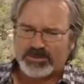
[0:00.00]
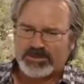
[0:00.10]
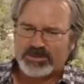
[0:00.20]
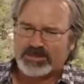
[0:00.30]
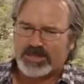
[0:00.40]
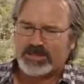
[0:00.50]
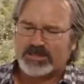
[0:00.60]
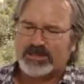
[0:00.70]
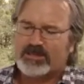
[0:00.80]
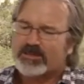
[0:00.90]
He's mm-hmm. a
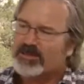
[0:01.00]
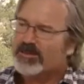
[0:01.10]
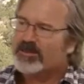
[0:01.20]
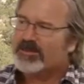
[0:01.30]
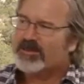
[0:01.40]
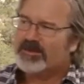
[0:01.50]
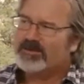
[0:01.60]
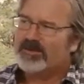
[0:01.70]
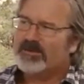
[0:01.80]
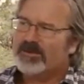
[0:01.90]
sidekick,
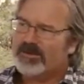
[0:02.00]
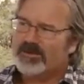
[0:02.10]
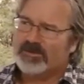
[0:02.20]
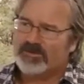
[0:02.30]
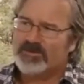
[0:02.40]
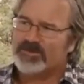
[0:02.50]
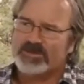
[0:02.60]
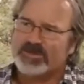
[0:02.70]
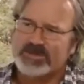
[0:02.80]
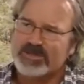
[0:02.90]
and in the, in the original
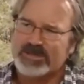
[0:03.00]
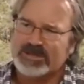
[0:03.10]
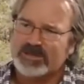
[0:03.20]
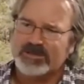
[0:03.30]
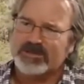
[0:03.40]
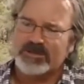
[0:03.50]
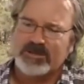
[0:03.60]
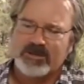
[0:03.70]
series, a sidekick, and